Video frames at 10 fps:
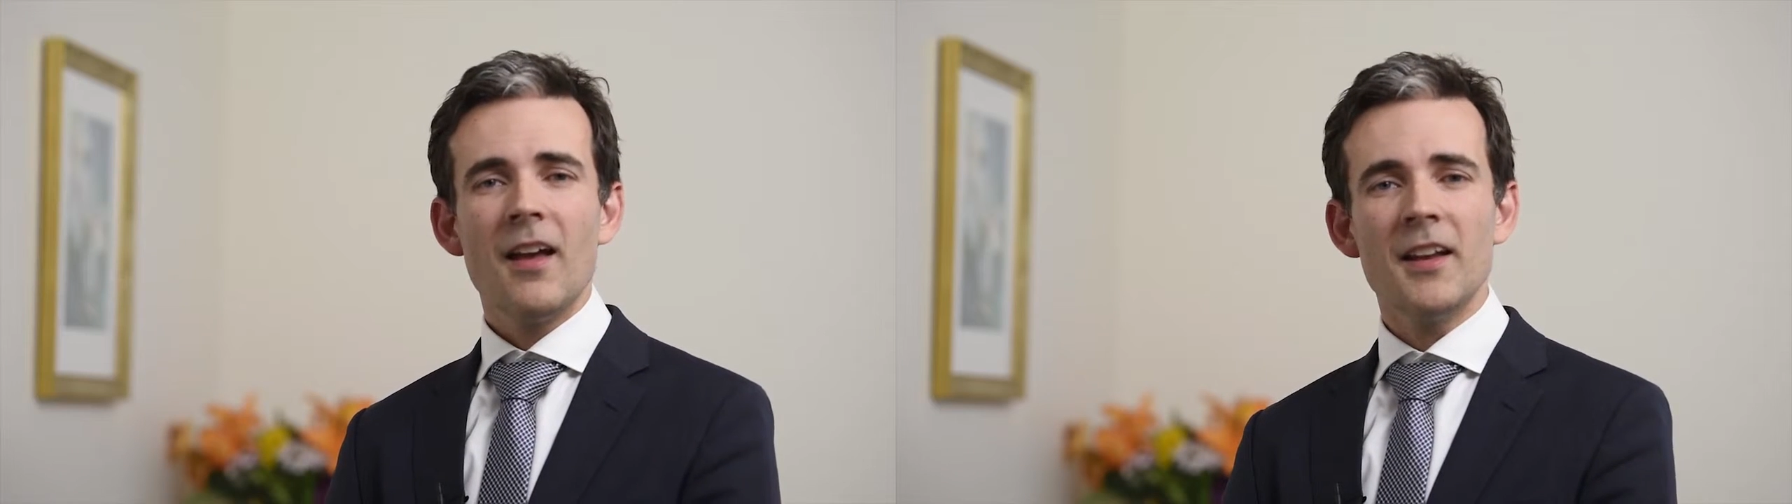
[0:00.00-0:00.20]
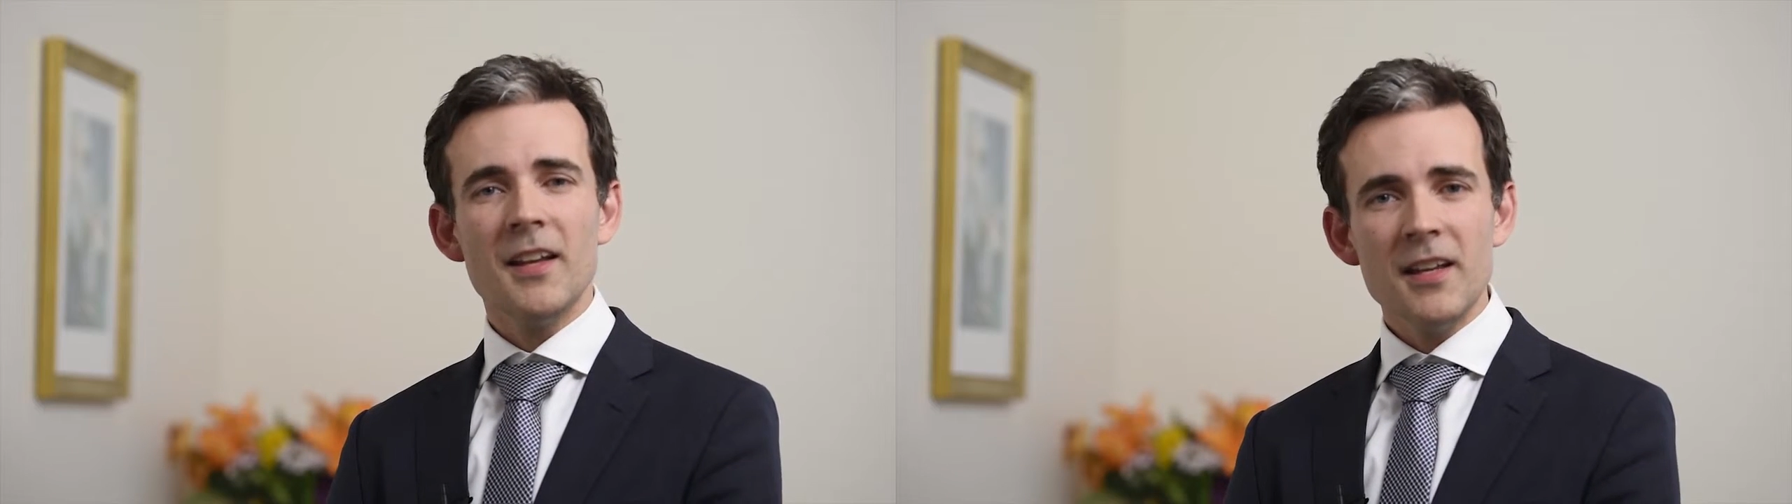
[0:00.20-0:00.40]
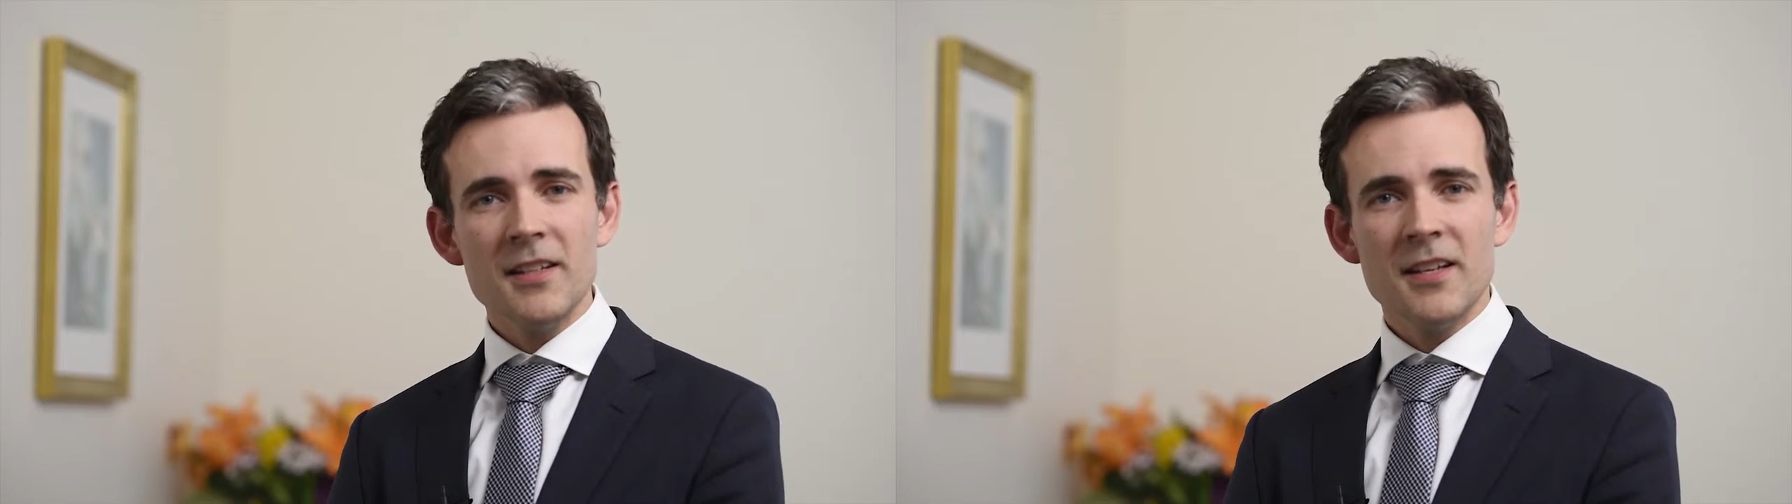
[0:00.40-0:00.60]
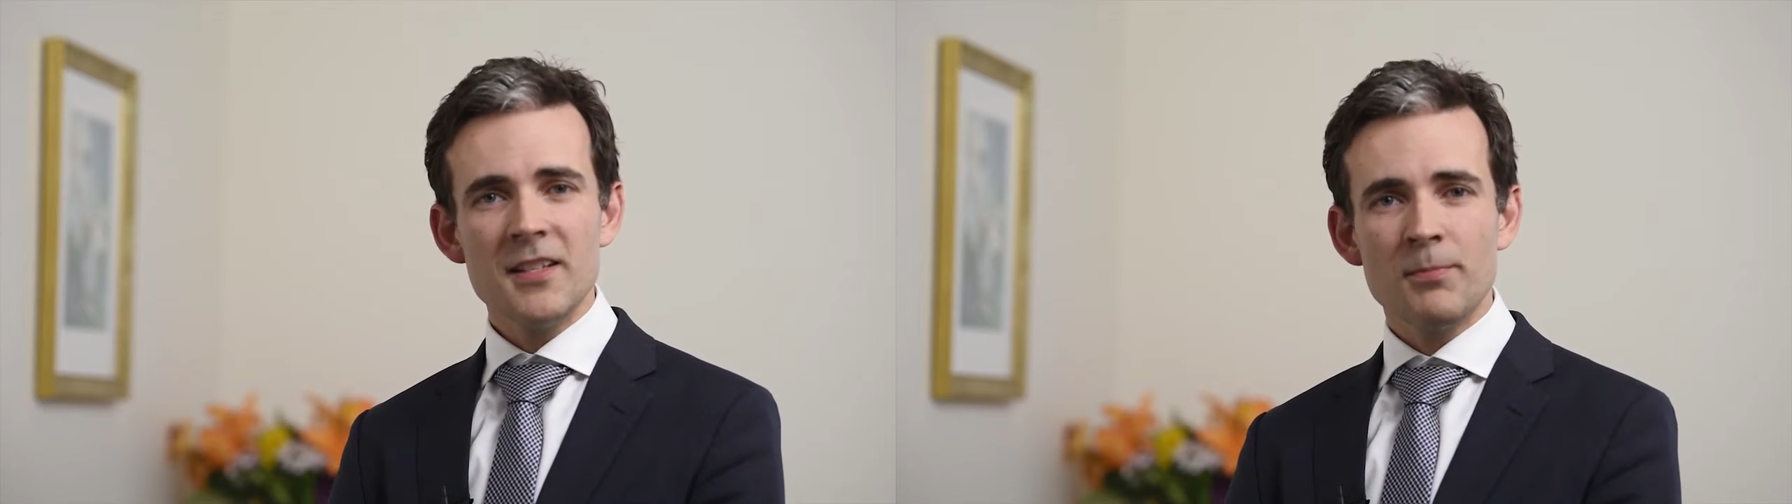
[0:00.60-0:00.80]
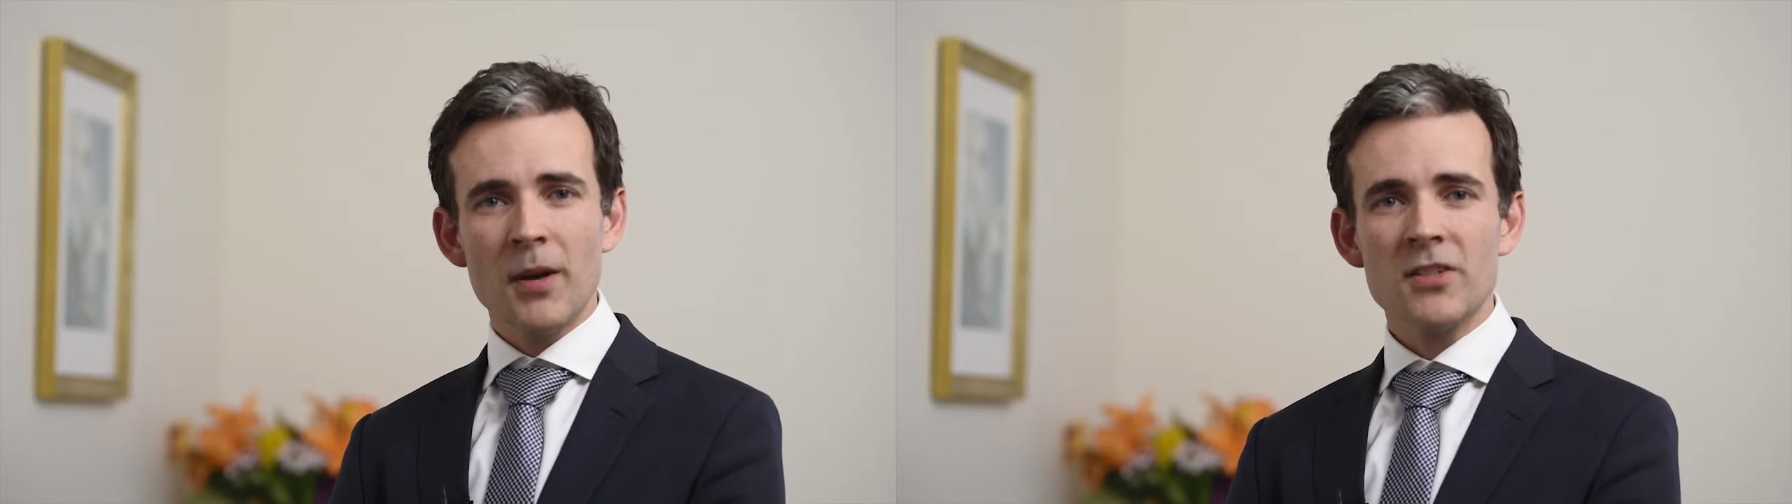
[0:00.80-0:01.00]
An ENT
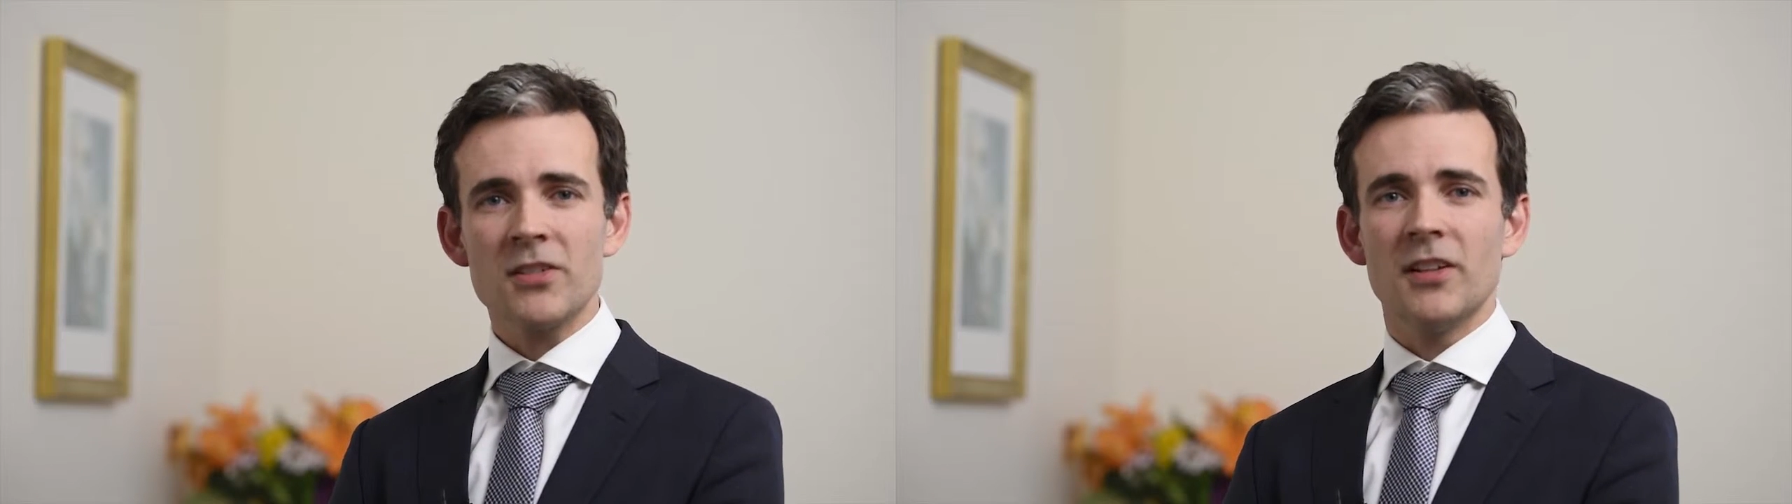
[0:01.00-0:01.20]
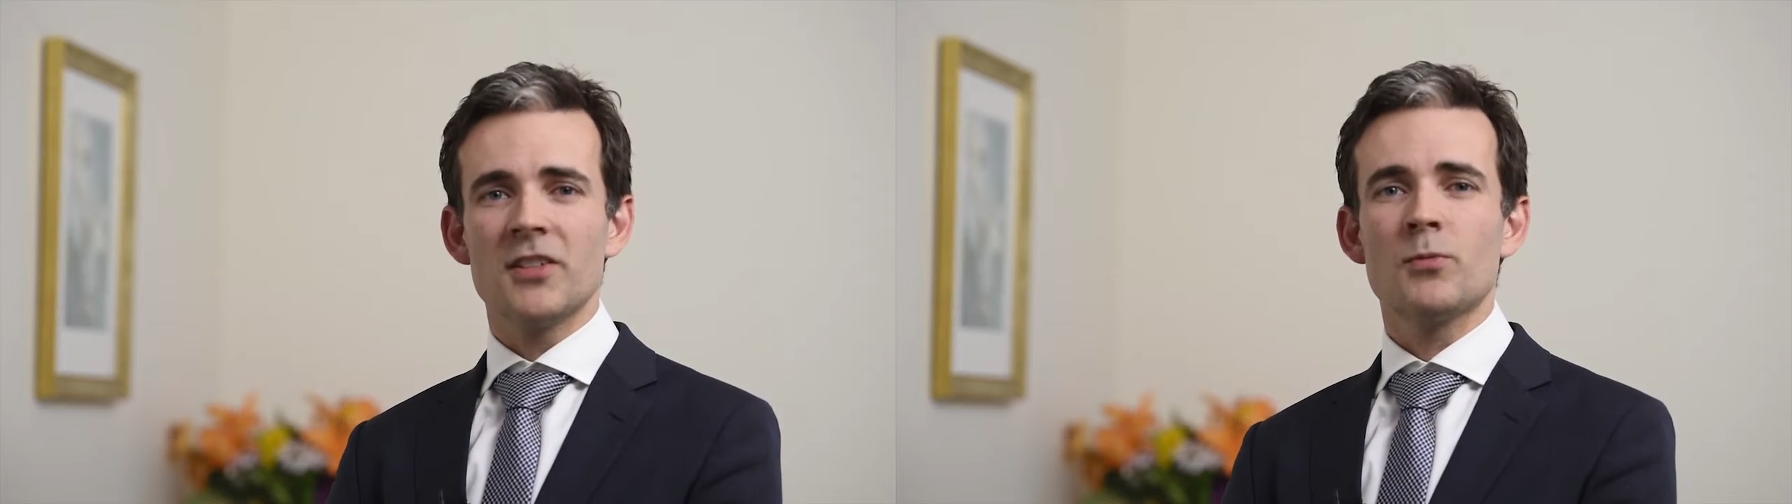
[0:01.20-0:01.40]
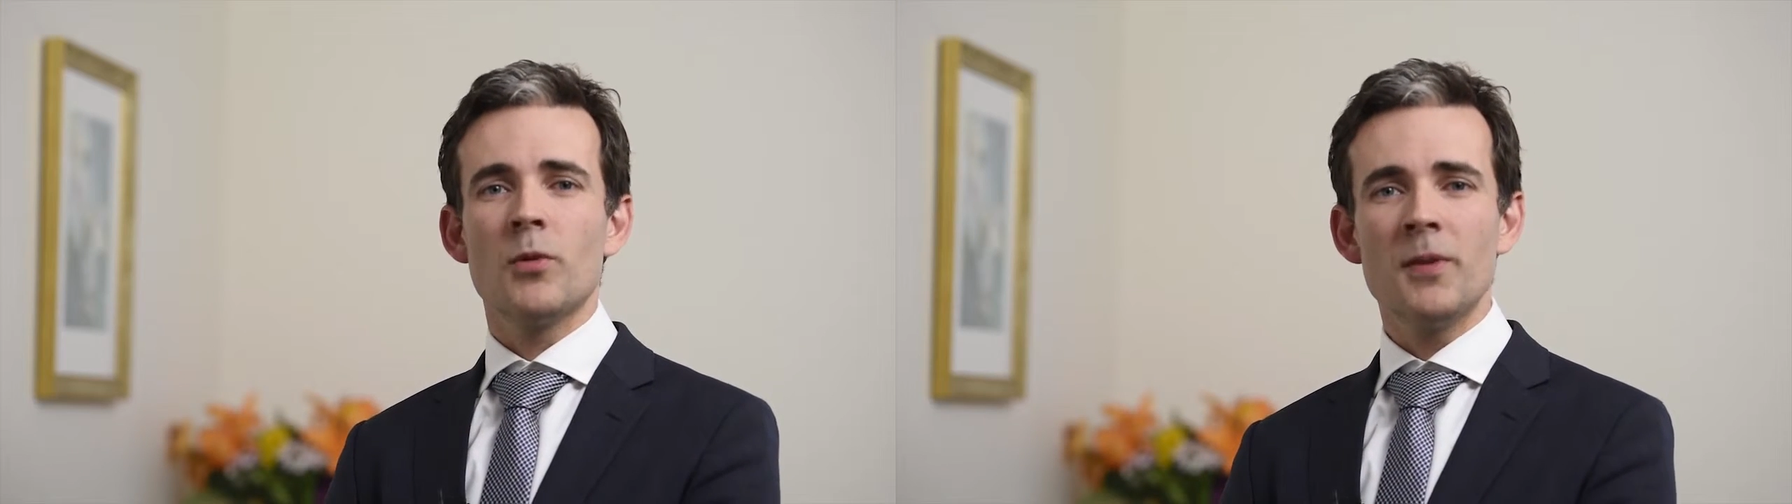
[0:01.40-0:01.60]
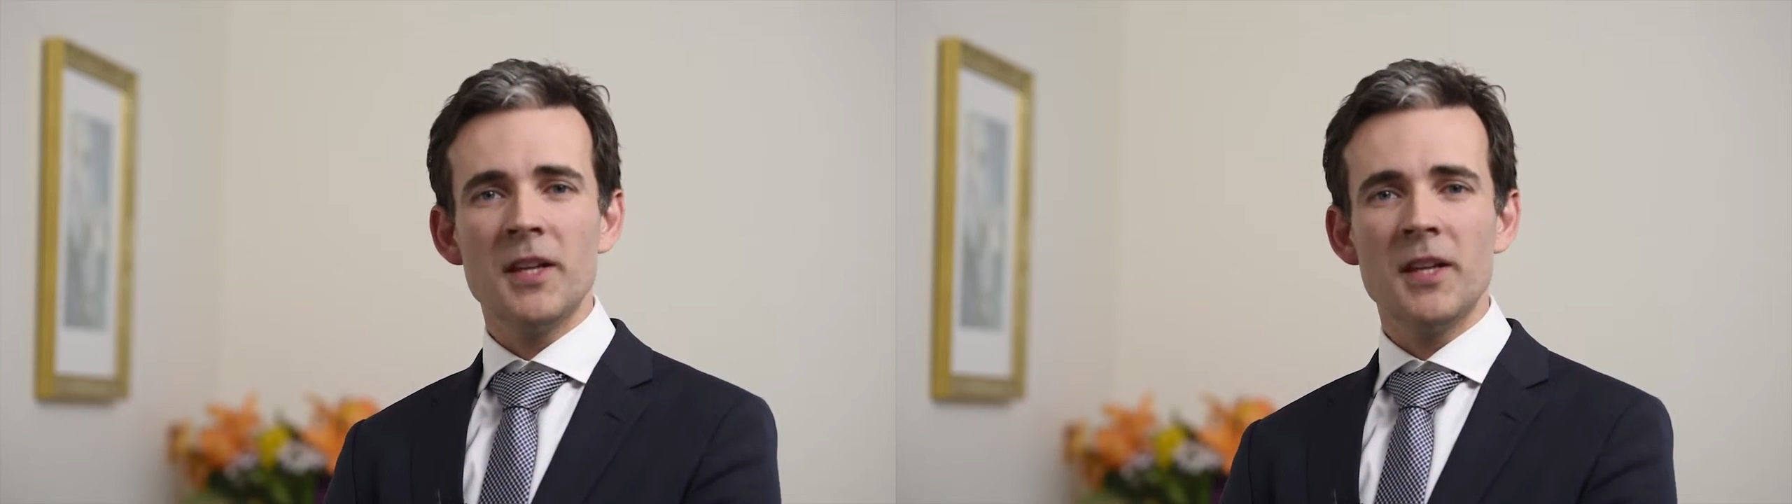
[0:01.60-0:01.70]
specialist will